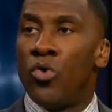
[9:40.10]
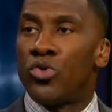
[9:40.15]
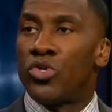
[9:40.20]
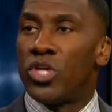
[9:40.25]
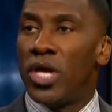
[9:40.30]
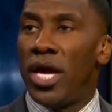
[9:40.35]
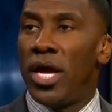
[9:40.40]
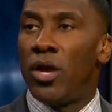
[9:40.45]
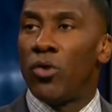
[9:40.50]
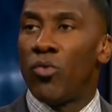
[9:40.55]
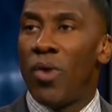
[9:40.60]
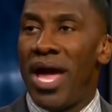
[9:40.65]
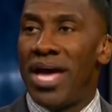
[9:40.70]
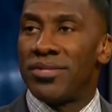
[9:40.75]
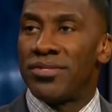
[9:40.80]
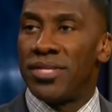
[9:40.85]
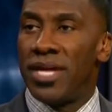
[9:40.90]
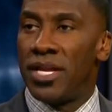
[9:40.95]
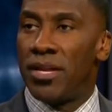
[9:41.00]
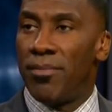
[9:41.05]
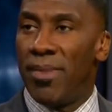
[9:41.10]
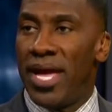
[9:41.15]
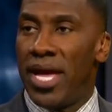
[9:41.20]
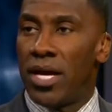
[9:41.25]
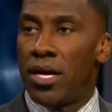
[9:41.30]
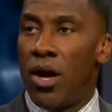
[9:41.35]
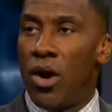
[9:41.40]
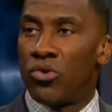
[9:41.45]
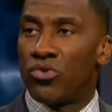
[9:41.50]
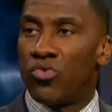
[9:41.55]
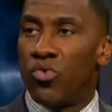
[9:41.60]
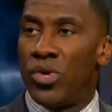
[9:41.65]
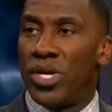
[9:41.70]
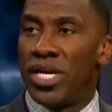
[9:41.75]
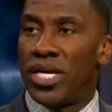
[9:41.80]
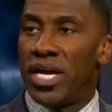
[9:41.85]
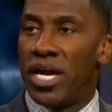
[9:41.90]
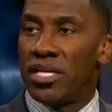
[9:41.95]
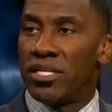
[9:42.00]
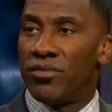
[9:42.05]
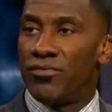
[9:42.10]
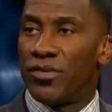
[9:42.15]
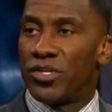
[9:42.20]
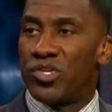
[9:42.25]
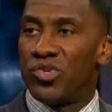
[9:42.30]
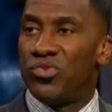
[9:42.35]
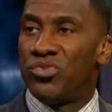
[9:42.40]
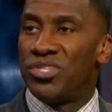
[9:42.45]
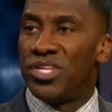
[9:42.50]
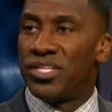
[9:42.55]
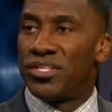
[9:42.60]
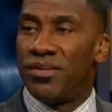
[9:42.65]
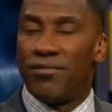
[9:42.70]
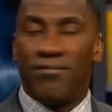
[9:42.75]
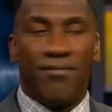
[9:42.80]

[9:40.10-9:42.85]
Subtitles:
On Jerry Rice Day, the man caught 20 catches for 265.